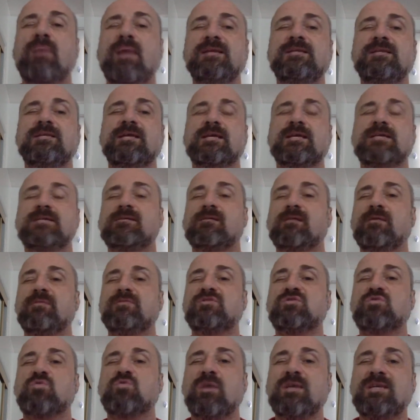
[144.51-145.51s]
painting until he
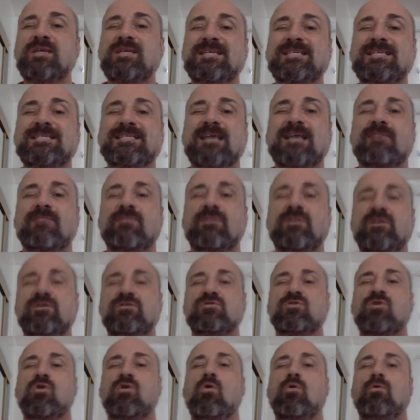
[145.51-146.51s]
was 27
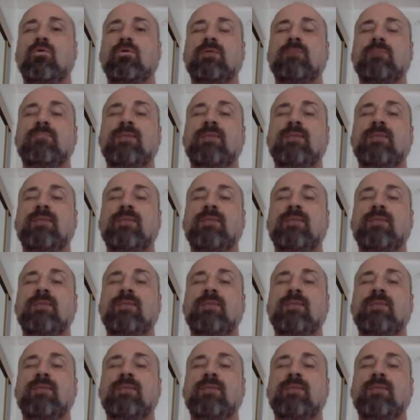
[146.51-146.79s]
years old